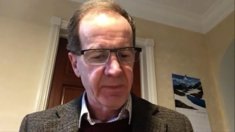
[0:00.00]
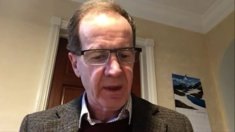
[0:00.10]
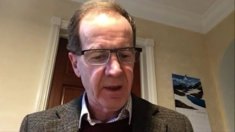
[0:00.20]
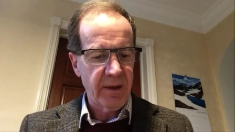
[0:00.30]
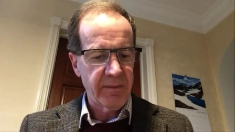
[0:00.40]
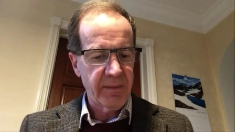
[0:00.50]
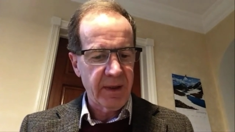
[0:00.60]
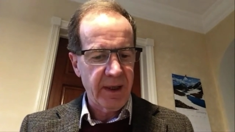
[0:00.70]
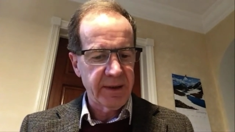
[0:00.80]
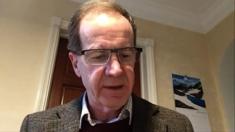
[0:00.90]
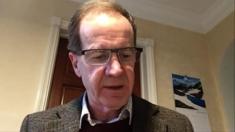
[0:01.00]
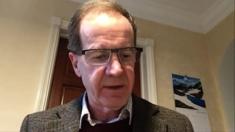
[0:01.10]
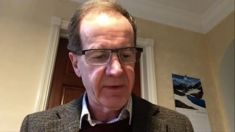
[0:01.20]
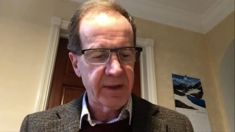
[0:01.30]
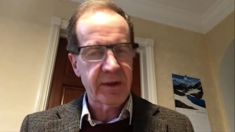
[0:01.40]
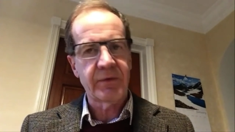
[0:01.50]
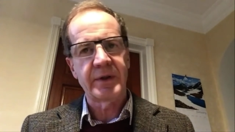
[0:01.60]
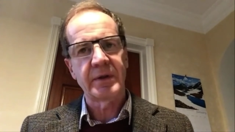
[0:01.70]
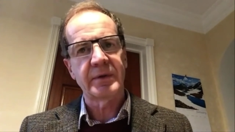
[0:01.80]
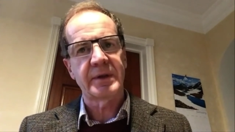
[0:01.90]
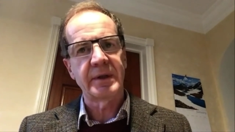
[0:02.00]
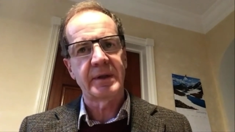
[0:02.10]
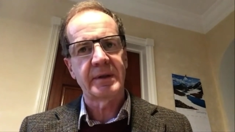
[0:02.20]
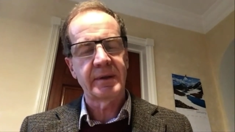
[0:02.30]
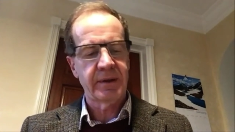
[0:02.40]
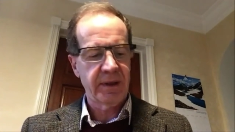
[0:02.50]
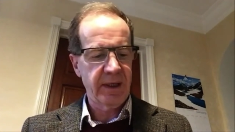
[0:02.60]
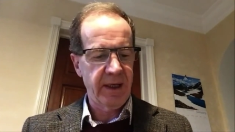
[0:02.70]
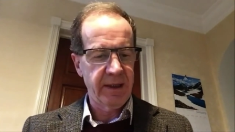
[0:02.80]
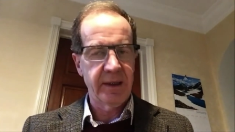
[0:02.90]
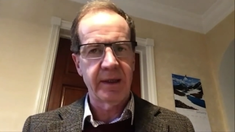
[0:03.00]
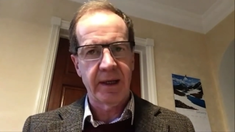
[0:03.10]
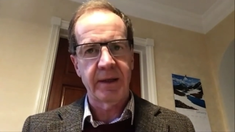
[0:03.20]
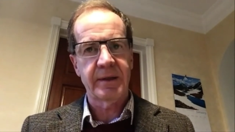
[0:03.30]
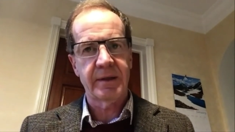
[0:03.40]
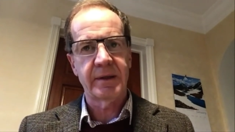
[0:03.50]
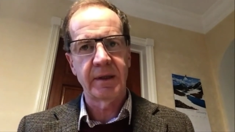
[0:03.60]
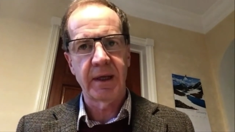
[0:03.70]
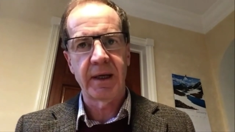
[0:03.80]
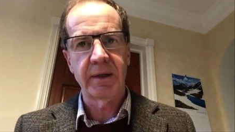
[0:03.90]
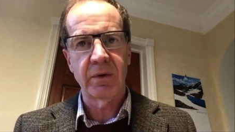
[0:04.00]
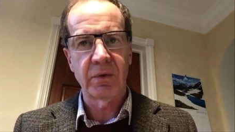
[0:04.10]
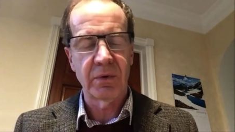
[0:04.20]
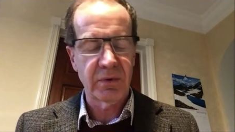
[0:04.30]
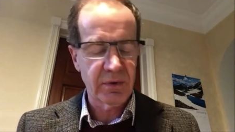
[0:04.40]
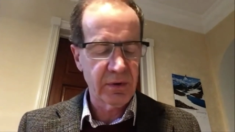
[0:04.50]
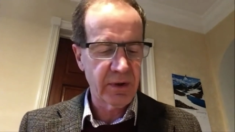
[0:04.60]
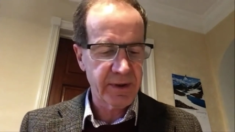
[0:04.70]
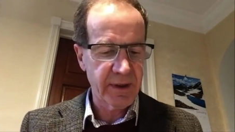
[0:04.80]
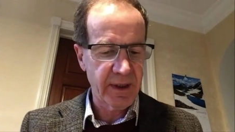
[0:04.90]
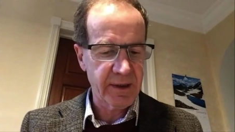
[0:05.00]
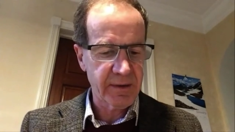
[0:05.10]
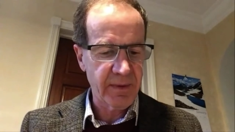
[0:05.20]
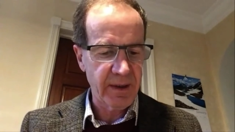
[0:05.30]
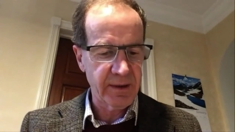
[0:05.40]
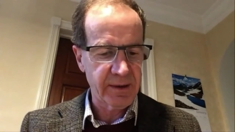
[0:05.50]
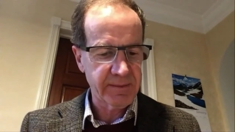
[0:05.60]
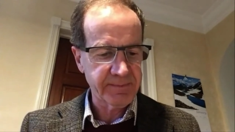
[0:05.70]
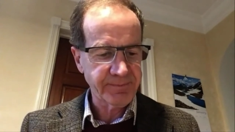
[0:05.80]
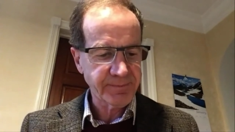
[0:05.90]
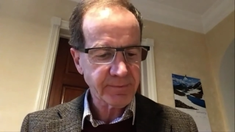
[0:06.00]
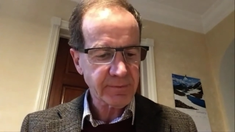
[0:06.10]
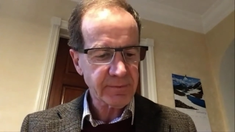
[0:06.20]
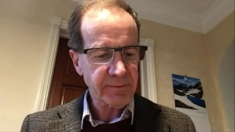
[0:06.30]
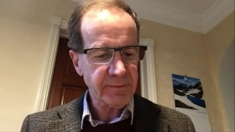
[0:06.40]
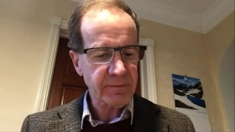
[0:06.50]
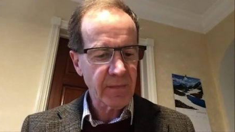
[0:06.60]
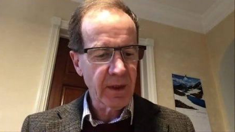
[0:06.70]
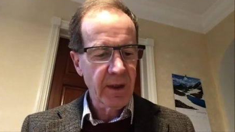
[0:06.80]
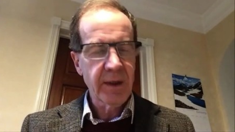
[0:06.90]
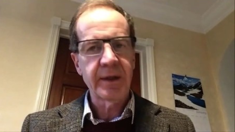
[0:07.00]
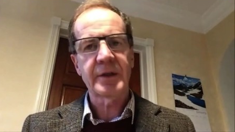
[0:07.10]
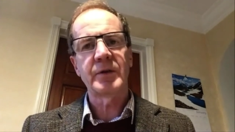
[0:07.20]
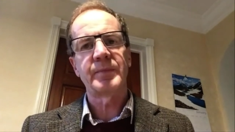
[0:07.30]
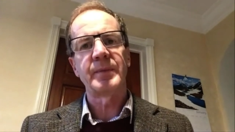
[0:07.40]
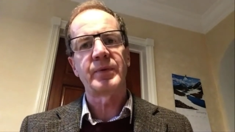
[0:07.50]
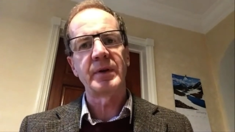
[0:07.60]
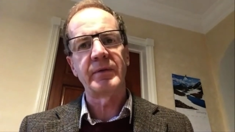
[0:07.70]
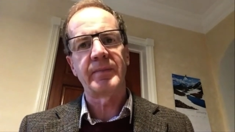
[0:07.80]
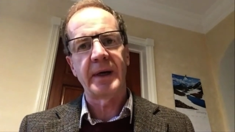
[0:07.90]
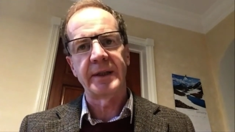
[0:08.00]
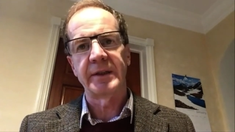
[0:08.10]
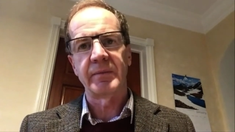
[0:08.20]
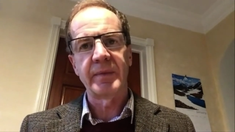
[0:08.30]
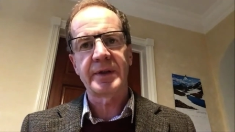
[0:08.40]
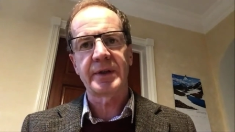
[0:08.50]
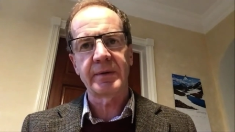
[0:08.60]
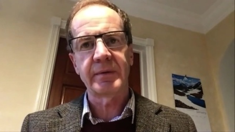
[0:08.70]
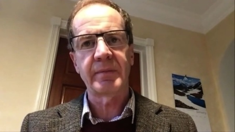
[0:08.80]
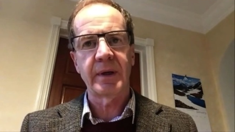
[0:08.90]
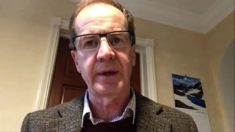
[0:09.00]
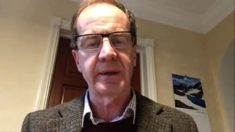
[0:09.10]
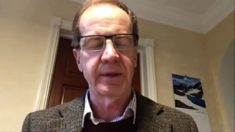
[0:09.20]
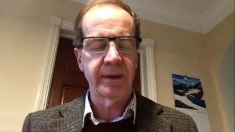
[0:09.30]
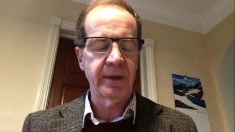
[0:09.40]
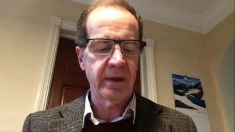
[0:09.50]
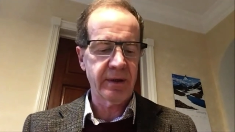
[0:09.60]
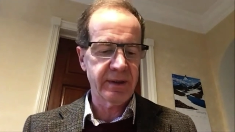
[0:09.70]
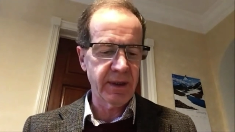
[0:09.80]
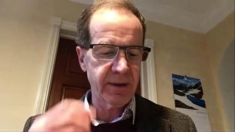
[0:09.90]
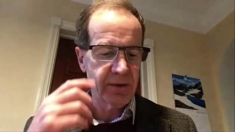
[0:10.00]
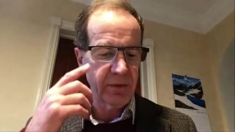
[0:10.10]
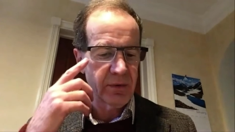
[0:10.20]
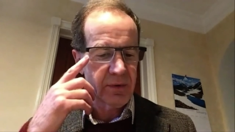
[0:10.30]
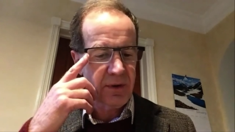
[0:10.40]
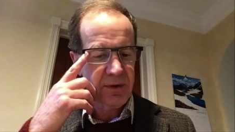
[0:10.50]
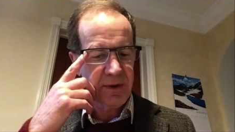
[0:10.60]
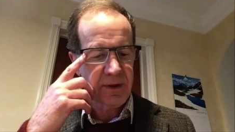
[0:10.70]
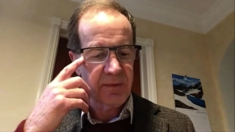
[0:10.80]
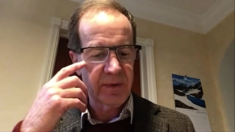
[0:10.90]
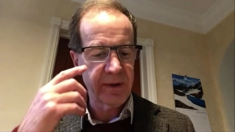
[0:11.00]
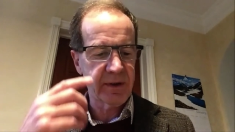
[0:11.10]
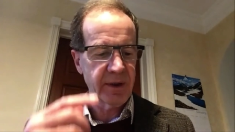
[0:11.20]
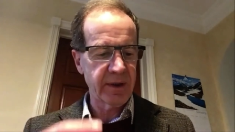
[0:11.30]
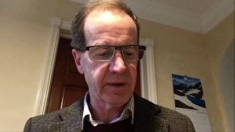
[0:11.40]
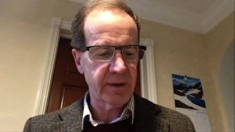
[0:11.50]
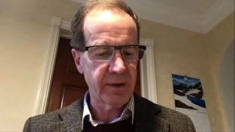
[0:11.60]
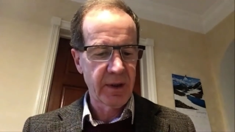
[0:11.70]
um, and that the events resulted in that delay or loss and expense. This could be proved by an admission by the architect or contract administrator,